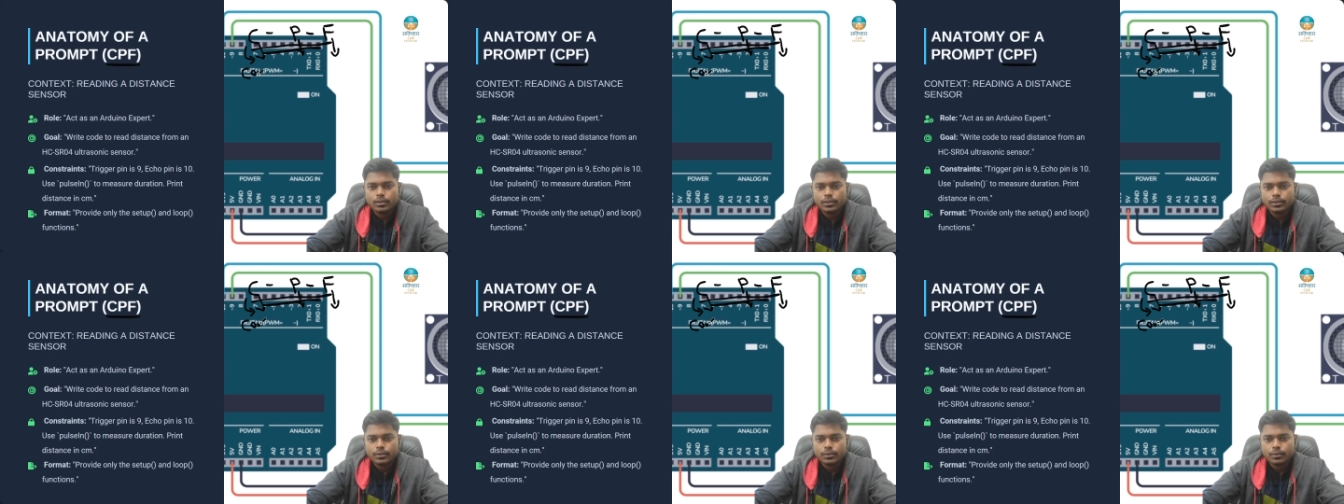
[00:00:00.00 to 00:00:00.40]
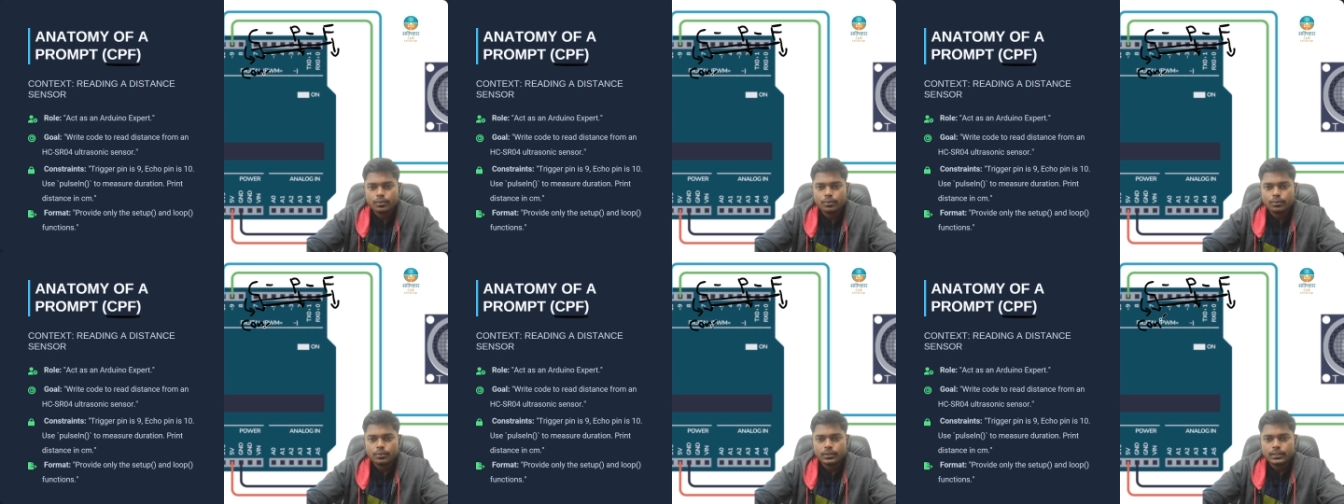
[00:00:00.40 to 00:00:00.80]

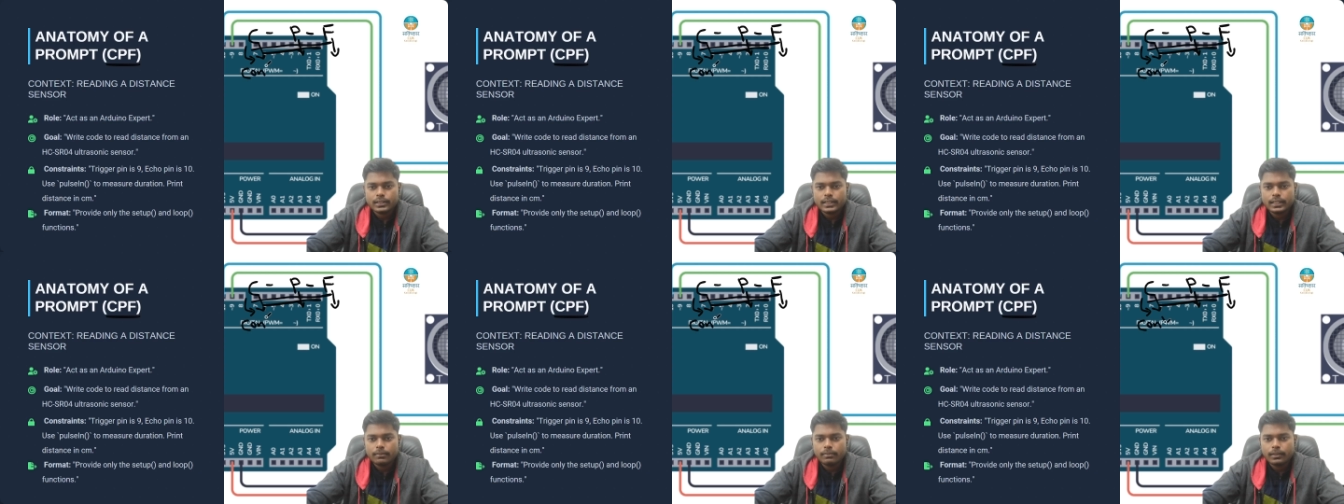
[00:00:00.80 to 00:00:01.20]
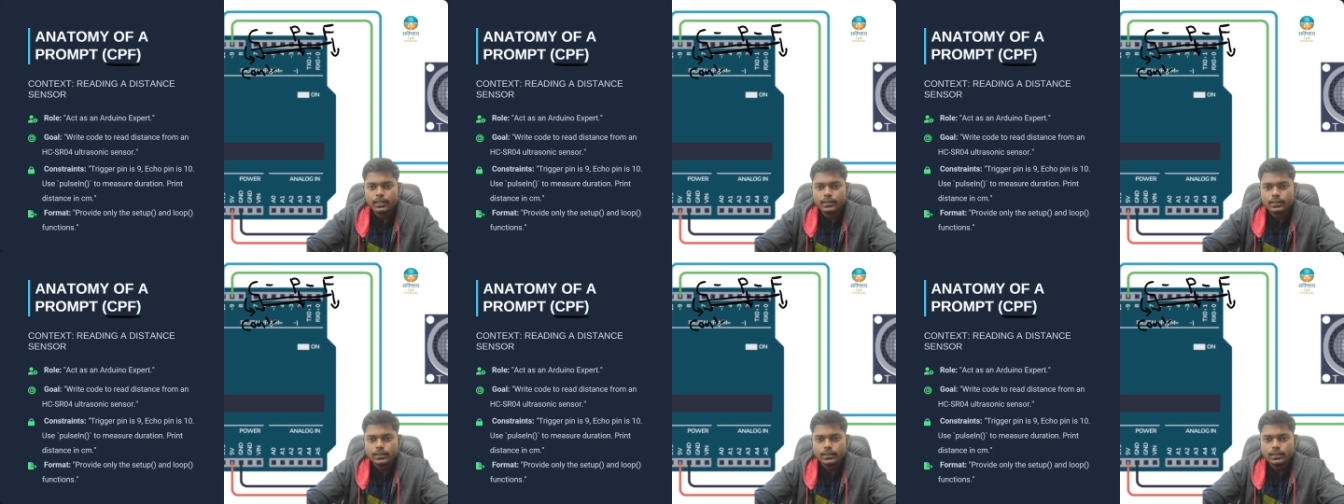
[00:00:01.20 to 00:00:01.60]
So C
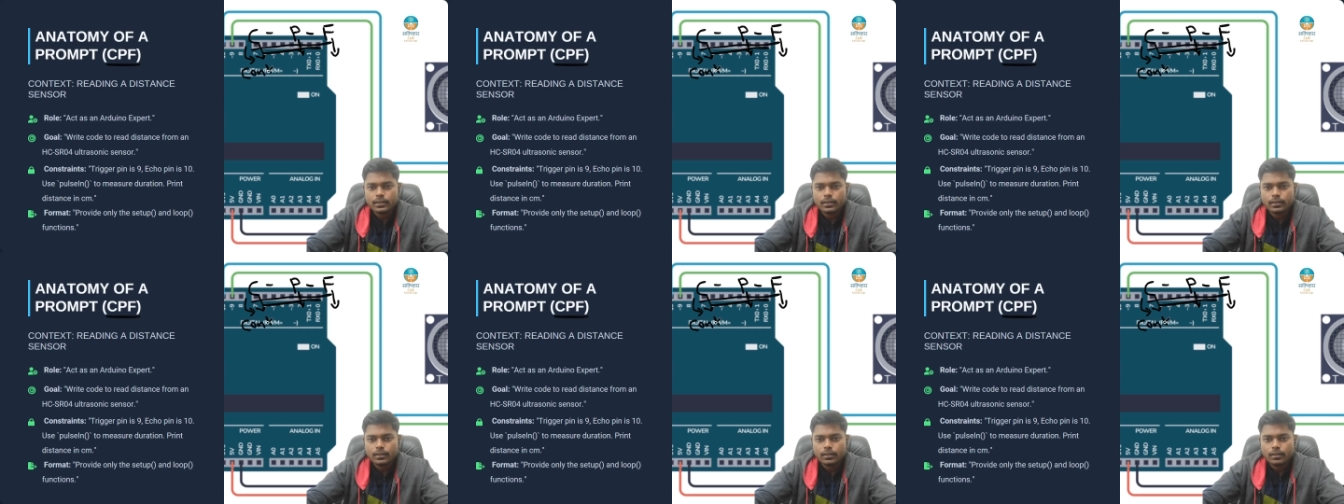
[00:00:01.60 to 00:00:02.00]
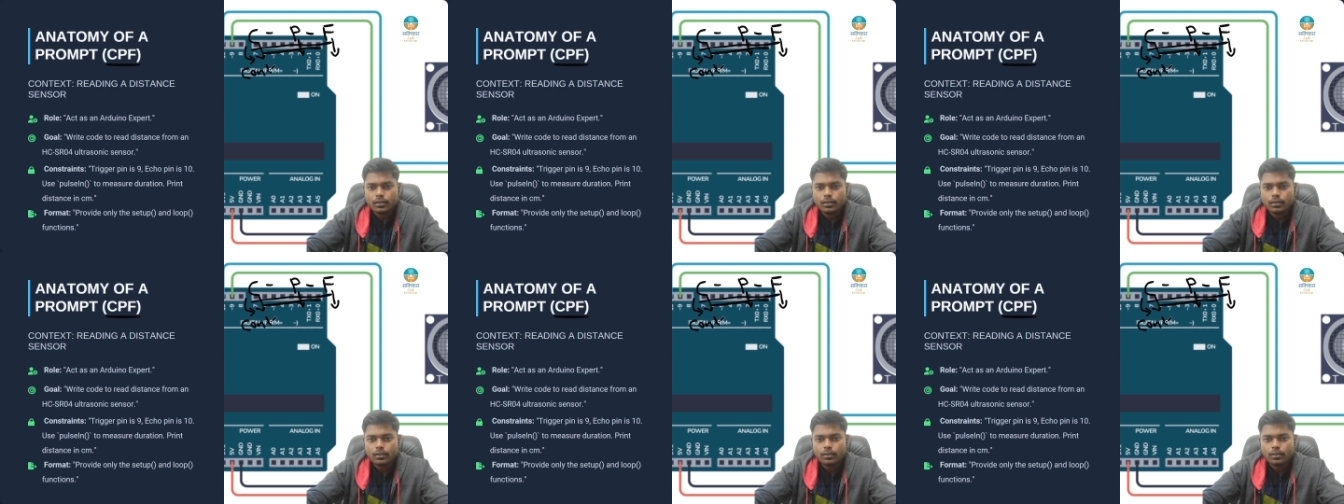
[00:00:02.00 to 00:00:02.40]
means
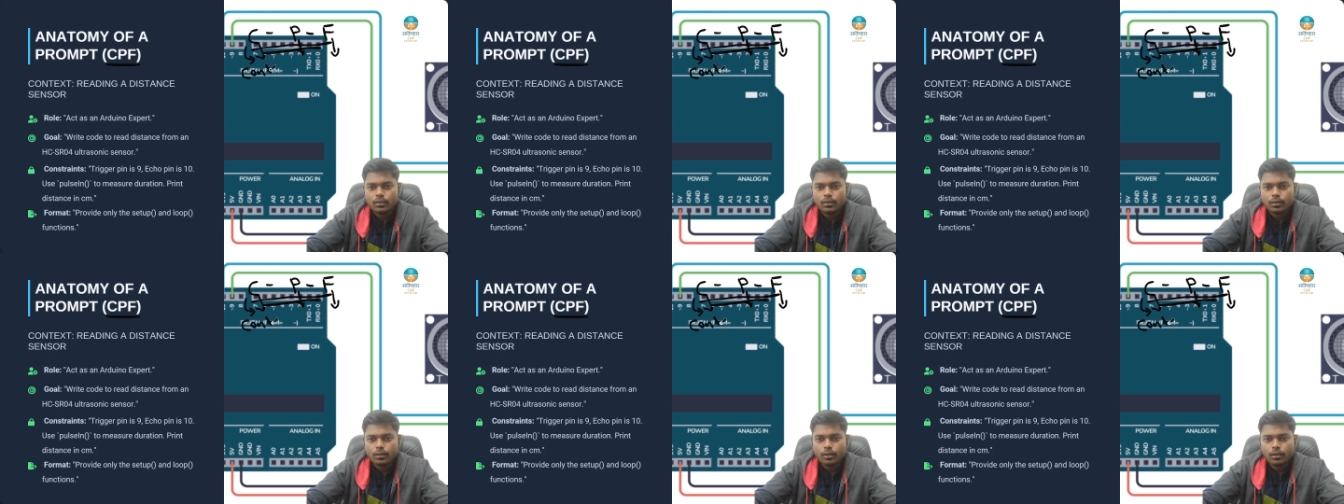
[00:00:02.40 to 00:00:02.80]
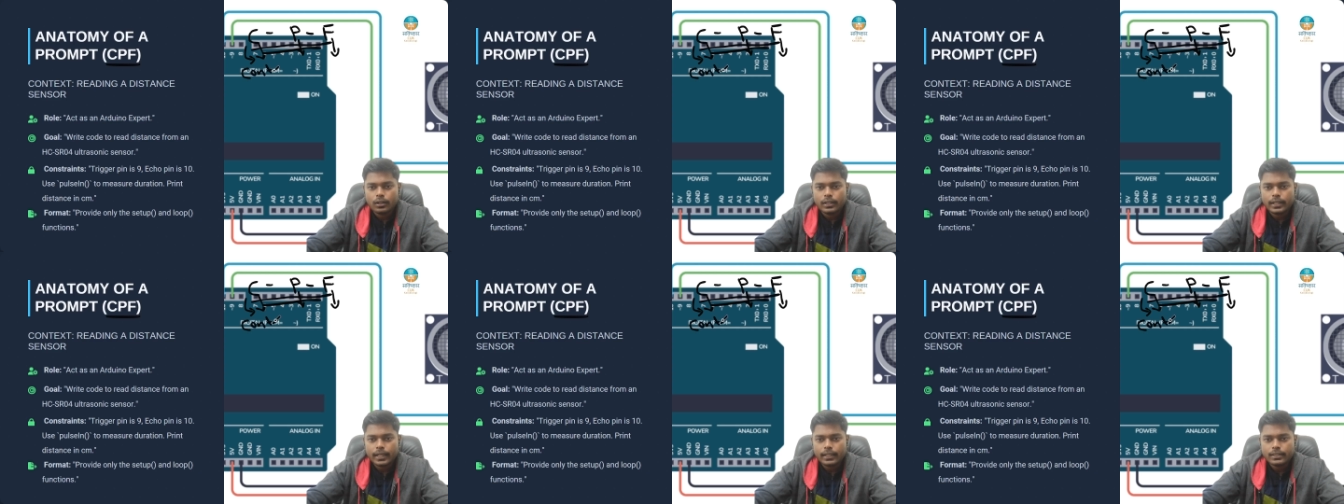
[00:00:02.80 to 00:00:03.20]

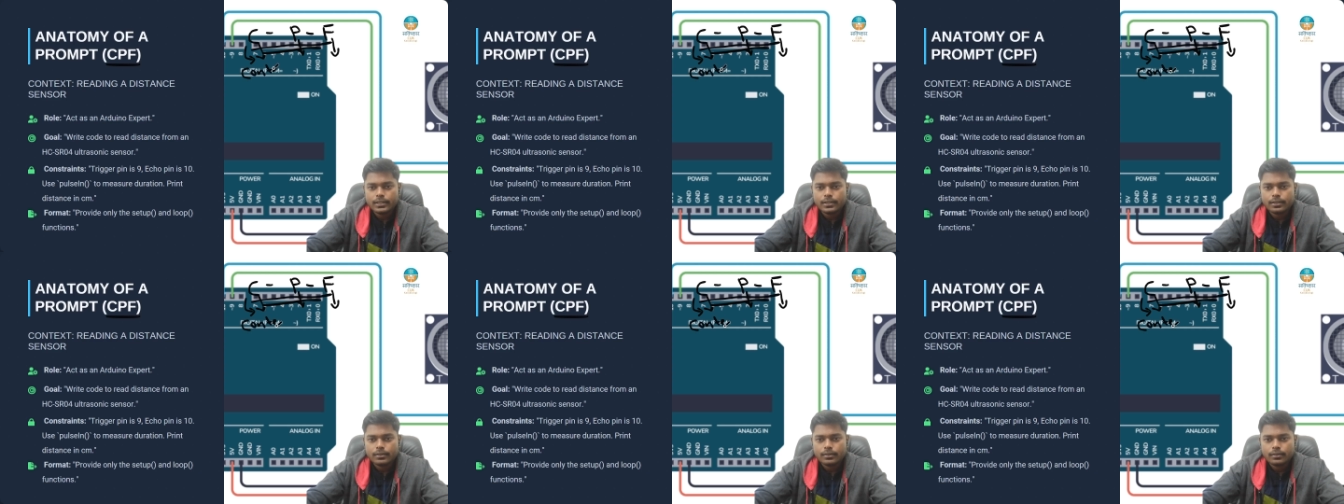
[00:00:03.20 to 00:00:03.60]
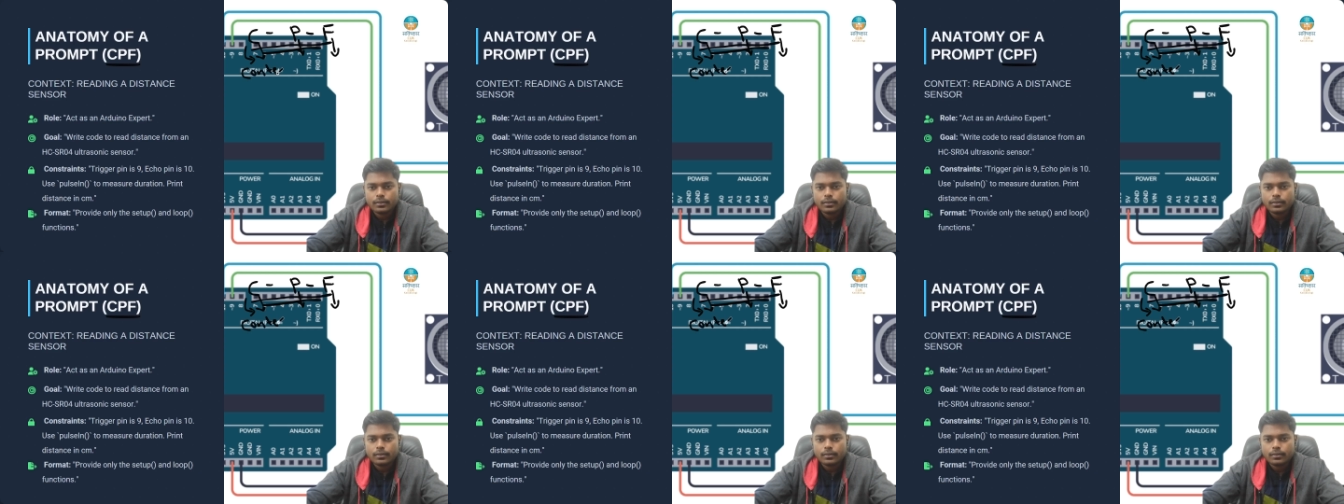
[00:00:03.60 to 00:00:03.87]
context,